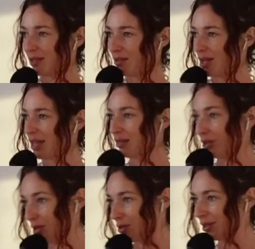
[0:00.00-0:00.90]
that are not
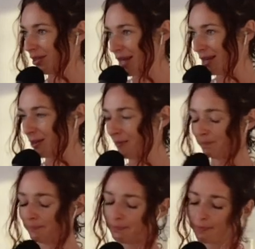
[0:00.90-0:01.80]
necessarily yours to take on.
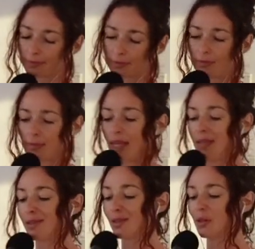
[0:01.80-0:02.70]

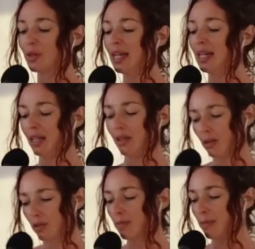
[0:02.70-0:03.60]
And so
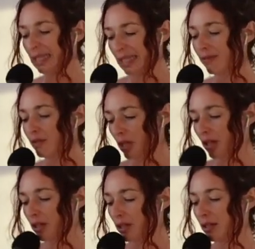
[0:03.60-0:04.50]
those belief
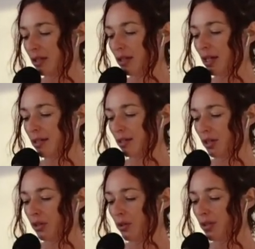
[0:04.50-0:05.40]
structures I
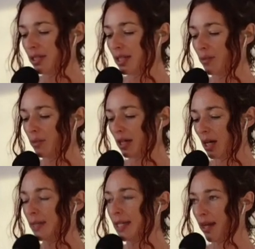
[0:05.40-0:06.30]
started noticing were
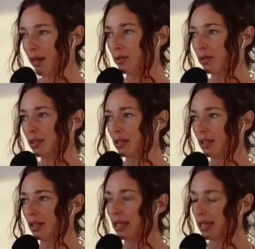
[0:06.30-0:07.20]
coming out
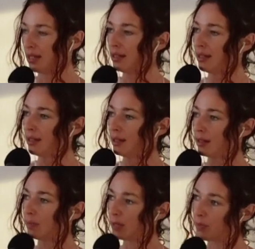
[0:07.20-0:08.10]
in
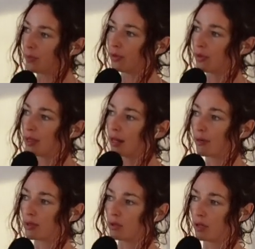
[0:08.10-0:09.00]
the people that I
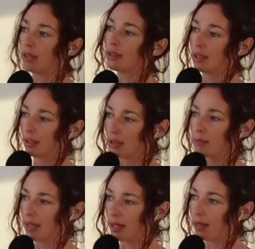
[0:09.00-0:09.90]
was attracting into
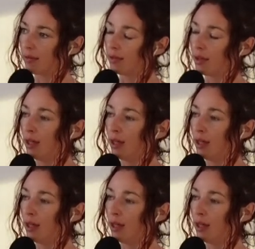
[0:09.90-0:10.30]
my life.